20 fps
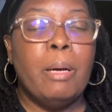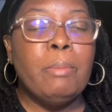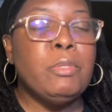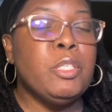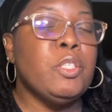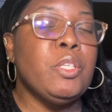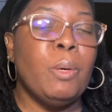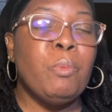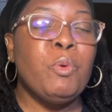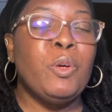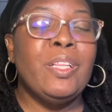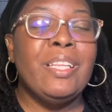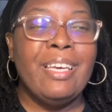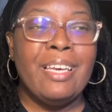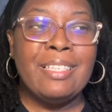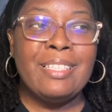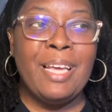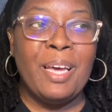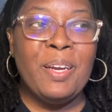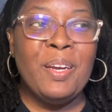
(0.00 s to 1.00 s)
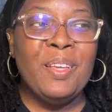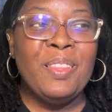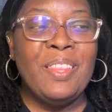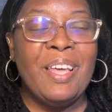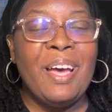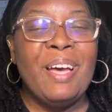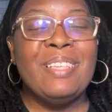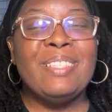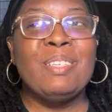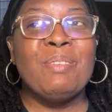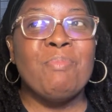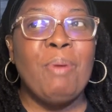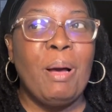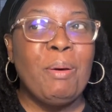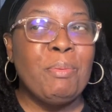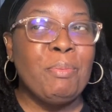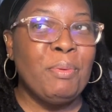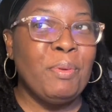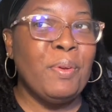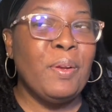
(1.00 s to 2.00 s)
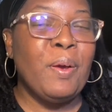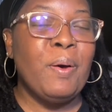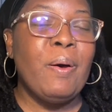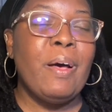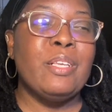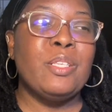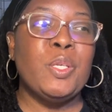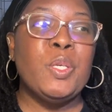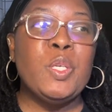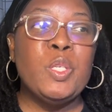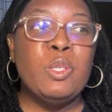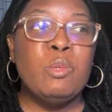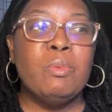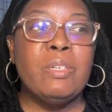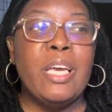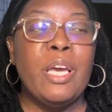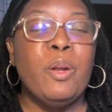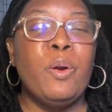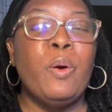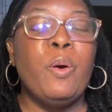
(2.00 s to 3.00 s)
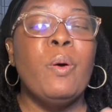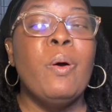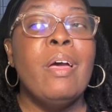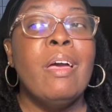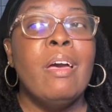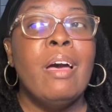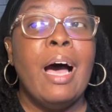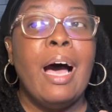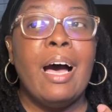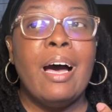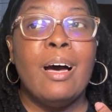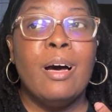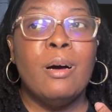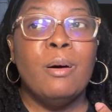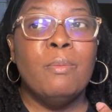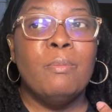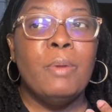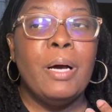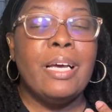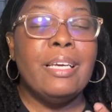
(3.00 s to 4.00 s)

i'm just i'm really excited that so Bible Beauty Co has a youtube channel um,